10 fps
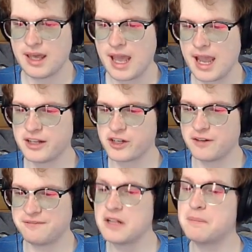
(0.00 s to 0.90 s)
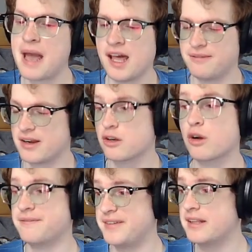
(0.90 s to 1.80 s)
And it should feel Pathfinder
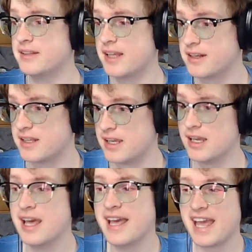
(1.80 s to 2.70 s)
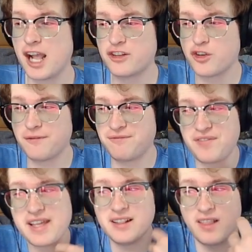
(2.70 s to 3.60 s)
or feel D&D. It should
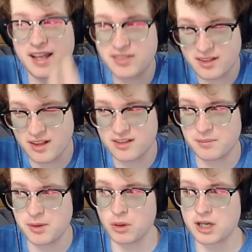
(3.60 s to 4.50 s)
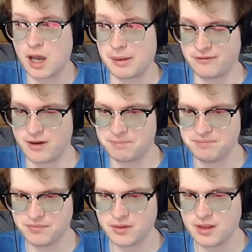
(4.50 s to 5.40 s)
feel like the system you are coming from.
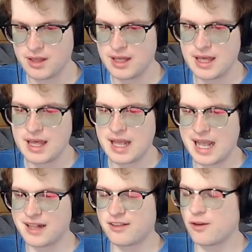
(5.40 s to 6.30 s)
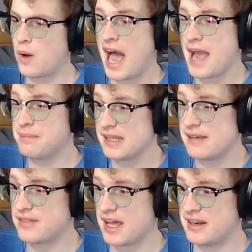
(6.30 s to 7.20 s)
And so I
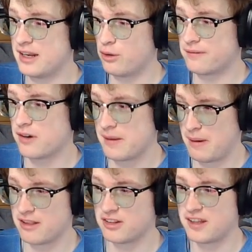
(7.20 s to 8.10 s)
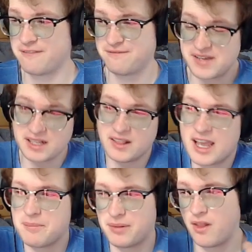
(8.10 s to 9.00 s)
believe that in order for a puzzle to feel
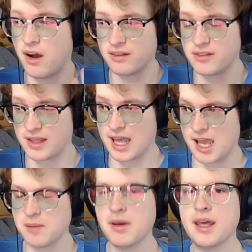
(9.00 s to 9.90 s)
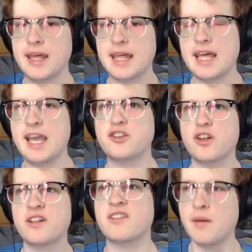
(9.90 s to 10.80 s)
like it belongs in the game, it
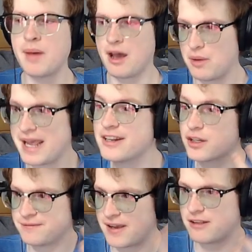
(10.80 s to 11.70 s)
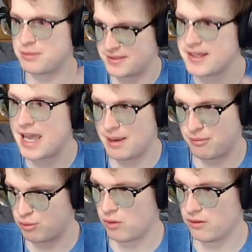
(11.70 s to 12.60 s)
should somehow interface with the
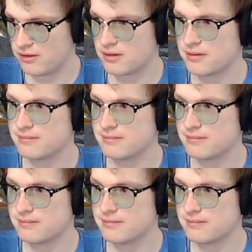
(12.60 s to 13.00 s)
game's rules.